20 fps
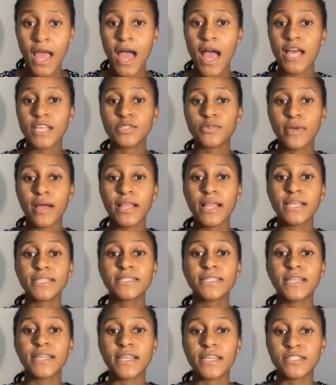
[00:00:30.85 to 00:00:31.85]
as well as
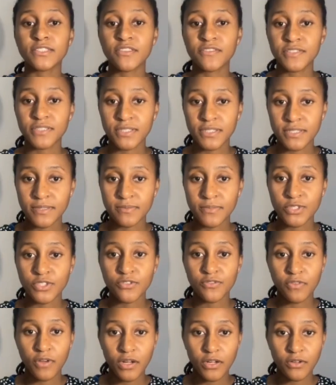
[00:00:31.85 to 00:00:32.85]
the years of assessment to
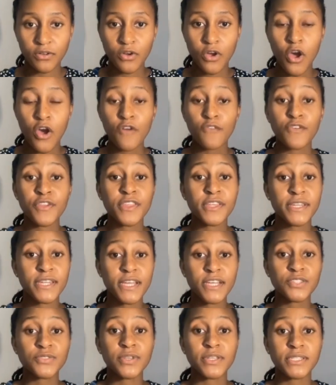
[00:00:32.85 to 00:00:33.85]
follow for the
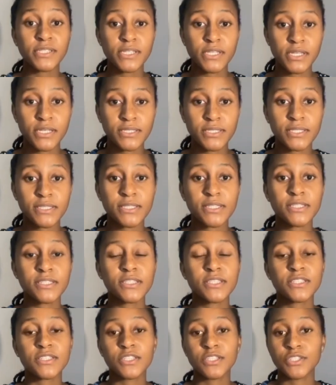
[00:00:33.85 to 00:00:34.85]
next 20 years, as this
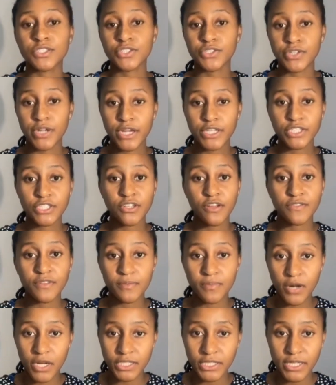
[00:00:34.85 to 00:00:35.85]
is the duration of the
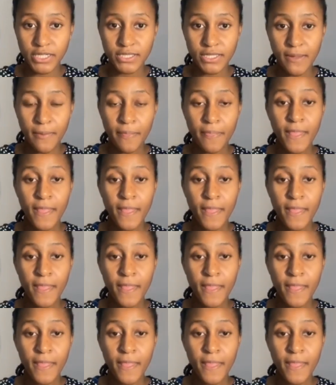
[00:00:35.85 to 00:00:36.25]
project.